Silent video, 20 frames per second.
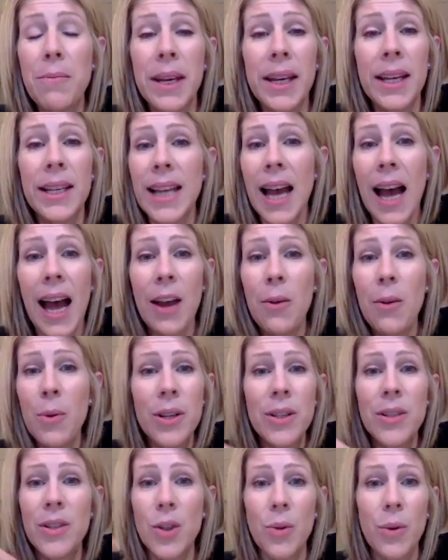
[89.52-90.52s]
because I
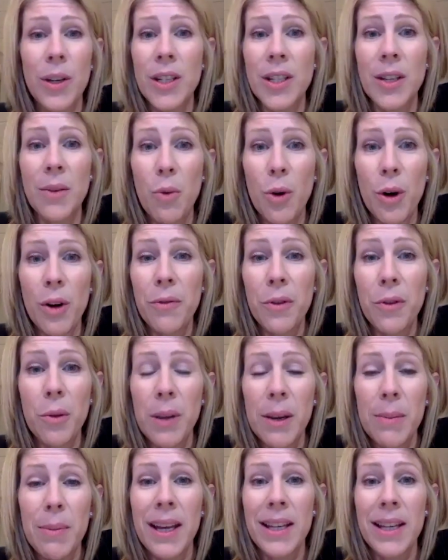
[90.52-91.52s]
was doing some work for the
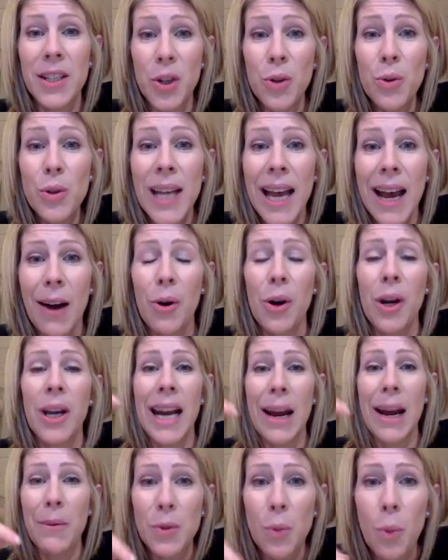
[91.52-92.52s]
PBS NewsHour,
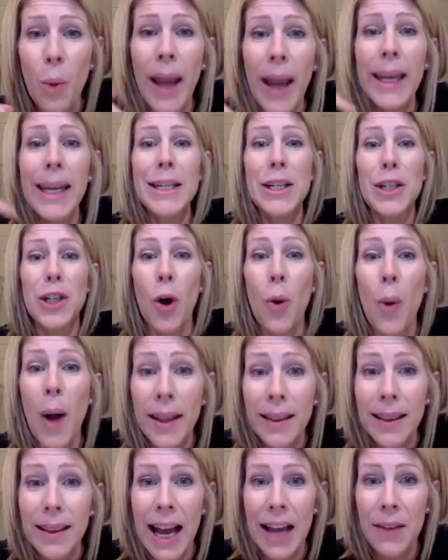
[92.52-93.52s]
and I was waiting to go
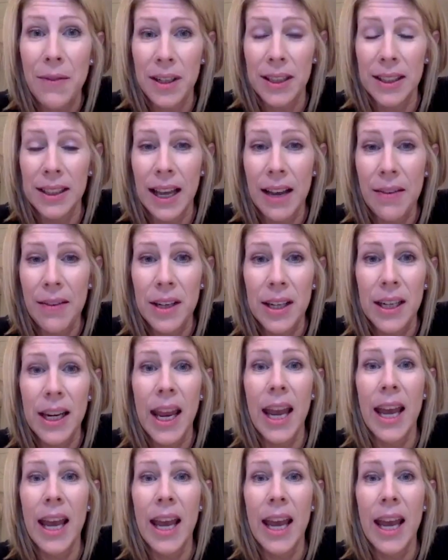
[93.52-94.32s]
on live at 11,